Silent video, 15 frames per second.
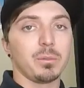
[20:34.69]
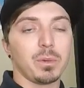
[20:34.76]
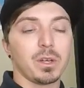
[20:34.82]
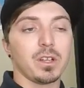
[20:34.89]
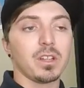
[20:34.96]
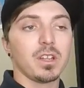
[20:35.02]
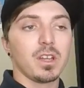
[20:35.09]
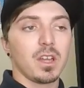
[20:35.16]

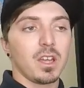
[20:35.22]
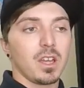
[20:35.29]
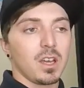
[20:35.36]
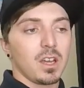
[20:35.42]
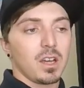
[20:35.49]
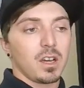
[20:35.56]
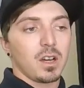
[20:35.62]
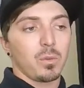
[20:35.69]
But
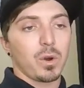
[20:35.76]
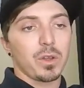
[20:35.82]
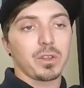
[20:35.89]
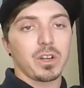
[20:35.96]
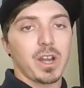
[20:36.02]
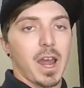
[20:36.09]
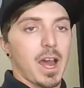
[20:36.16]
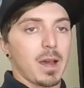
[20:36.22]
whether
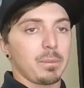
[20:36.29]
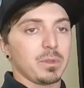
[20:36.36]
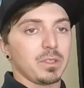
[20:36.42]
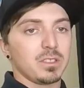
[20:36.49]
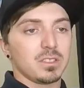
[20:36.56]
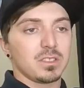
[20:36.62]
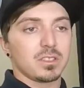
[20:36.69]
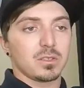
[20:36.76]
it
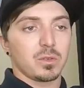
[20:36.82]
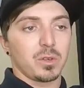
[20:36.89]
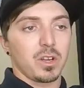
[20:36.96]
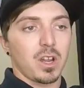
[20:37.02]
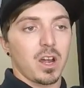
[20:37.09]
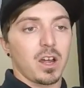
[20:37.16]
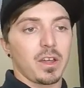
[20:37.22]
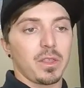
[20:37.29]
happens or
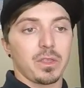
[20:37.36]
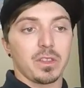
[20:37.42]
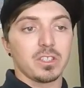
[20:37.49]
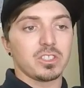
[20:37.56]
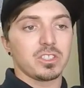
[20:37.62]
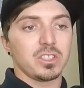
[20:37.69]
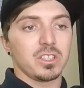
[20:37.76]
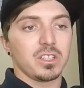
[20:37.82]
not
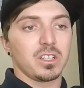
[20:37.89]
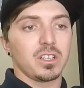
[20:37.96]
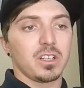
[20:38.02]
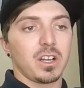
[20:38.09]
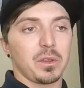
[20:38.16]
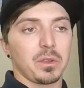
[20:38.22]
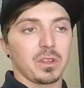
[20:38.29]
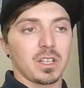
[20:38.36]
this year,
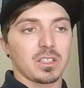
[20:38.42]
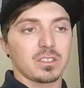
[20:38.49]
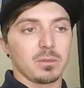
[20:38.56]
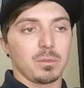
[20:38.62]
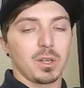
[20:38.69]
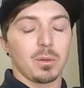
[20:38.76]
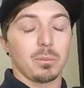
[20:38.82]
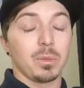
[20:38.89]
I think that's going
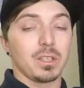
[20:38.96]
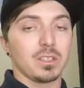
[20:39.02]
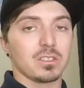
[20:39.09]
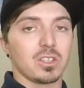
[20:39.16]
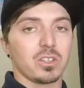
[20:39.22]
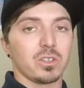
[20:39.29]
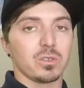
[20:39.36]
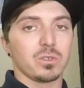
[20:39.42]
to be our biggest
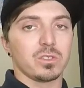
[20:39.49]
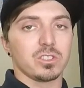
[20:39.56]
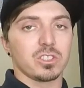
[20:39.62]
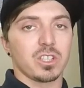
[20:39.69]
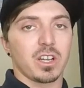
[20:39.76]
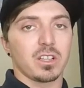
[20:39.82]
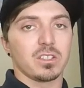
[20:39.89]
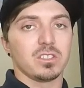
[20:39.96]
hurdle and
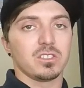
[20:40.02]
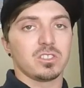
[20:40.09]
challenge.